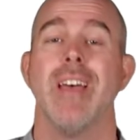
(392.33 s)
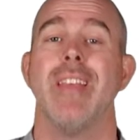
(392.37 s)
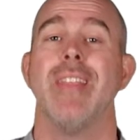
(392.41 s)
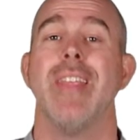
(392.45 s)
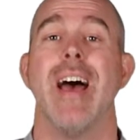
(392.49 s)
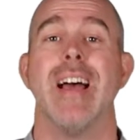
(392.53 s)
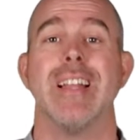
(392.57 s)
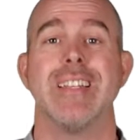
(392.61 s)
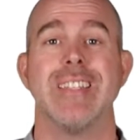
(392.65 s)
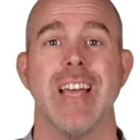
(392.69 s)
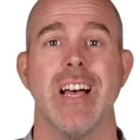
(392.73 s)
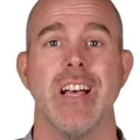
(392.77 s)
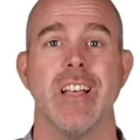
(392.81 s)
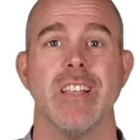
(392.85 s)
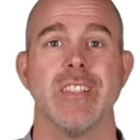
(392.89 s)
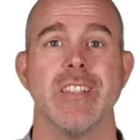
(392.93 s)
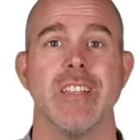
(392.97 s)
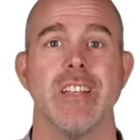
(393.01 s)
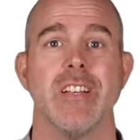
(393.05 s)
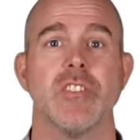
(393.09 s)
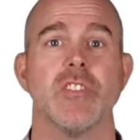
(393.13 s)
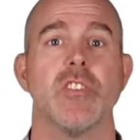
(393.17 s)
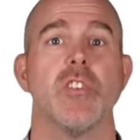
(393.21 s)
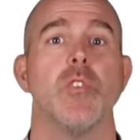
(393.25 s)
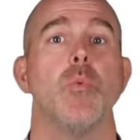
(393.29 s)
That tells
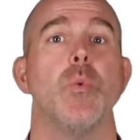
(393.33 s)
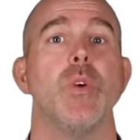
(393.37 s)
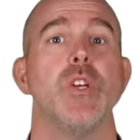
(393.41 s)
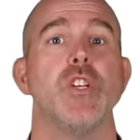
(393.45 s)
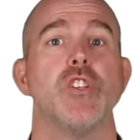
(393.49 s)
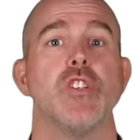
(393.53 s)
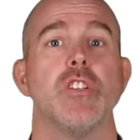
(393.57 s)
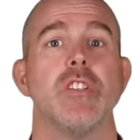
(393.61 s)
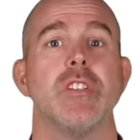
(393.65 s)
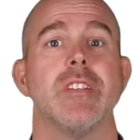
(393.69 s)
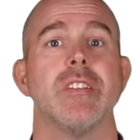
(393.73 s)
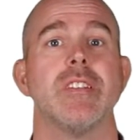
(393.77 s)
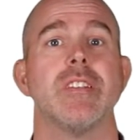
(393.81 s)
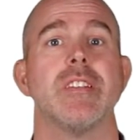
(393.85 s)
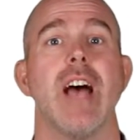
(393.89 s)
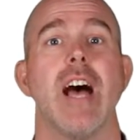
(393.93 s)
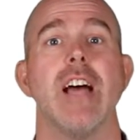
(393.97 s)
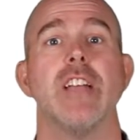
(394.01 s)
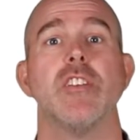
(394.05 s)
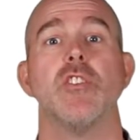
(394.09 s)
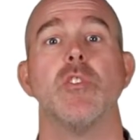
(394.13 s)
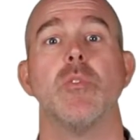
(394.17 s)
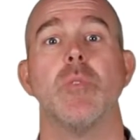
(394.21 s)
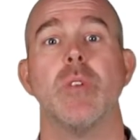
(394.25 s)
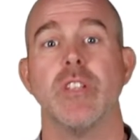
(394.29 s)
us we should
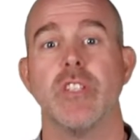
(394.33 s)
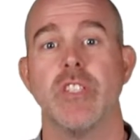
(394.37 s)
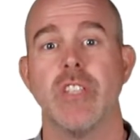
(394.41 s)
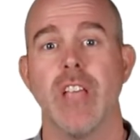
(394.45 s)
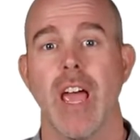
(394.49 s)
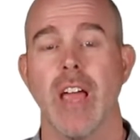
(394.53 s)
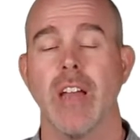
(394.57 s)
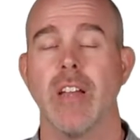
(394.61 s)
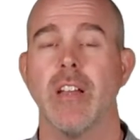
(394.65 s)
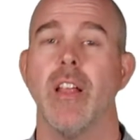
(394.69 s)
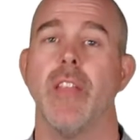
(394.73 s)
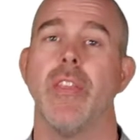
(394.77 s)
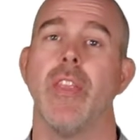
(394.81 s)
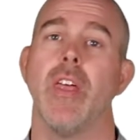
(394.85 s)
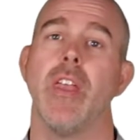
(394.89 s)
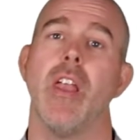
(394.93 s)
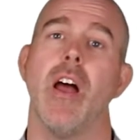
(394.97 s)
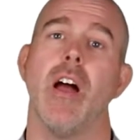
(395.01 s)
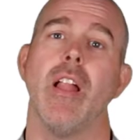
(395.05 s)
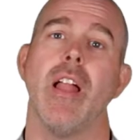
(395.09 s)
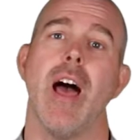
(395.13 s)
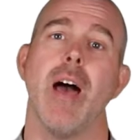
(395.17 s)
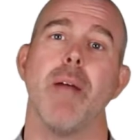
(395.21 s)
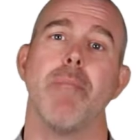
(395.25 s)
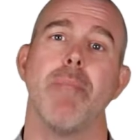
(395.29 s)
decide to reject the
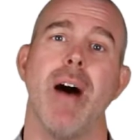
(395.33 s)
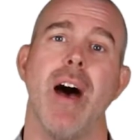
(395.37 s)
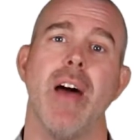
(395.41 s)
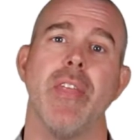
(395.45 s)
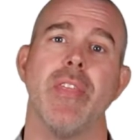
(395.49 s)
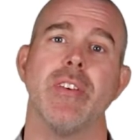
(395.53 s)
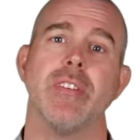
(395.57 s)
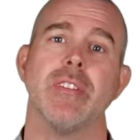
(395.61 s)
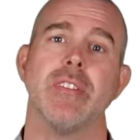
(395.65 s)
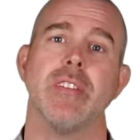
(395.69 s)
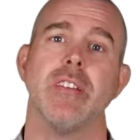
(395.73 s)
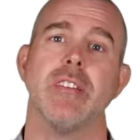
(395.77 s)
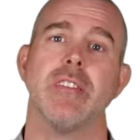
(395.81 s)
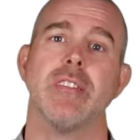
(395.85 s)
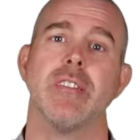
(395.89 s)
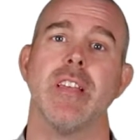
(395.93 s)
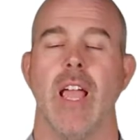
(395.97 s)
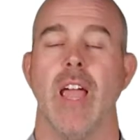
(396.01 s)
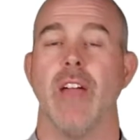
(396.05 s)
null hypothesis.